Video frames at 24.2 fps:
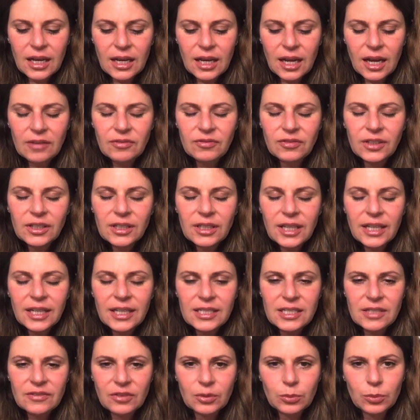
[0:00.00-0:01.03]
I feel like
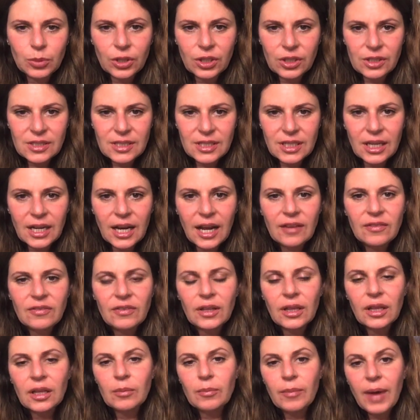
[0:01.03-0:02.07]
a different person. I
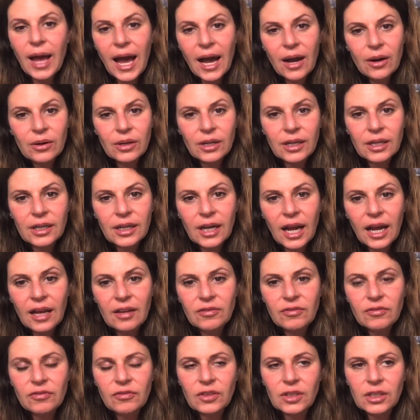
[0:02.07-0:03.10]
feel empowered.
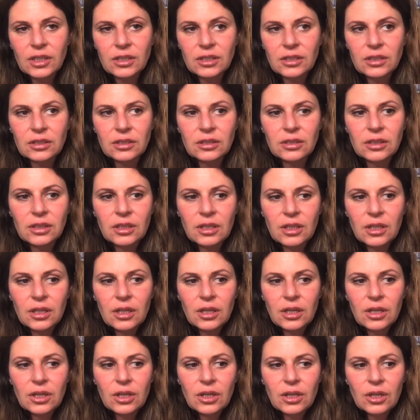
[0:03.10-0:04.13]
I feel
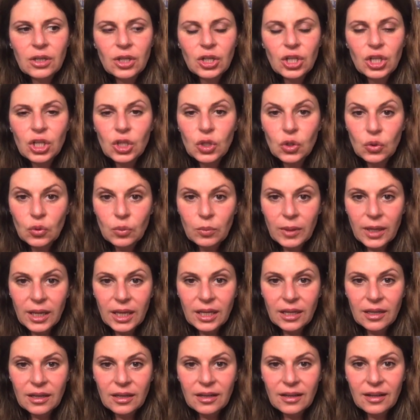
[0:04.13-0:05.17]

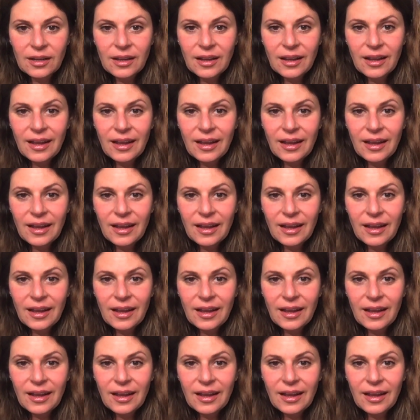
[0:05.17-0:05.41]
human.